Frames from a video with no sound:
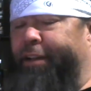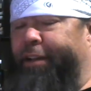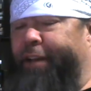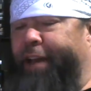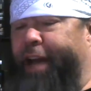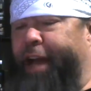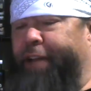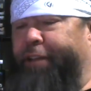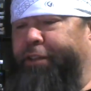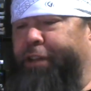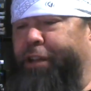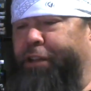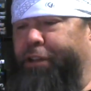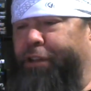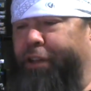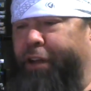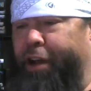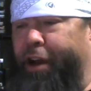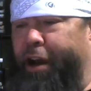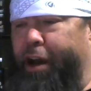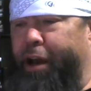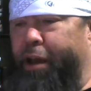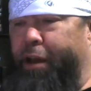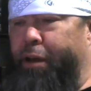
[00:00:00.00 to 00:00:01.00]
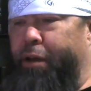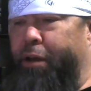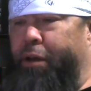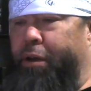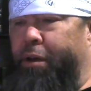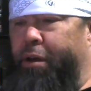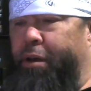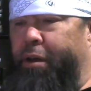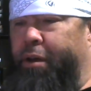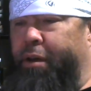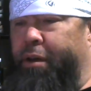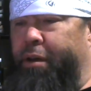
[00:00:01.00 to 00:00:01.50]
gas station guy,
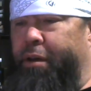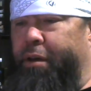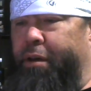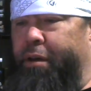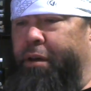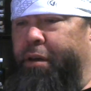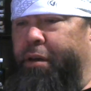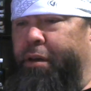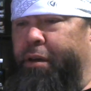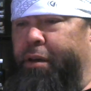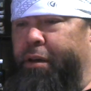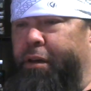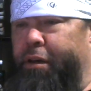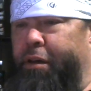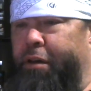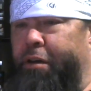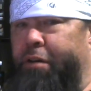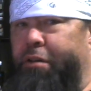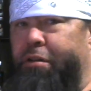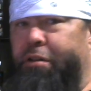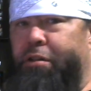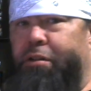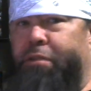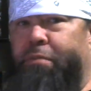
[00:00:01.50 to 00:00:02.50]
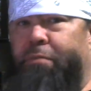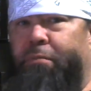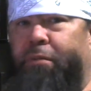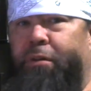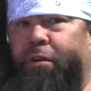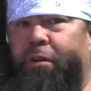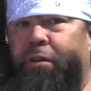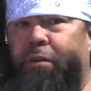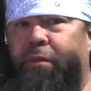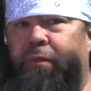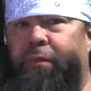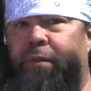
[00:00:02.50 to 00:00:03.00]
you just
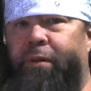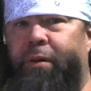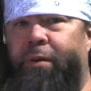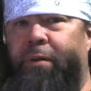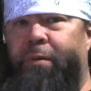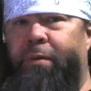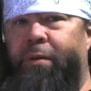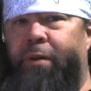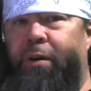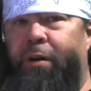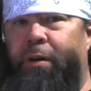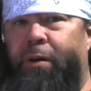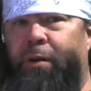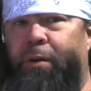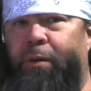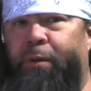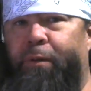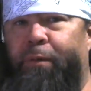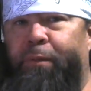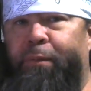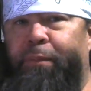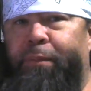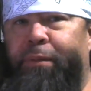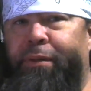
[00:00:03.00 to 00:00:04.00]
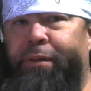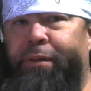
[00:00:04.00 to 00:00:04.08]
wanted the phone home.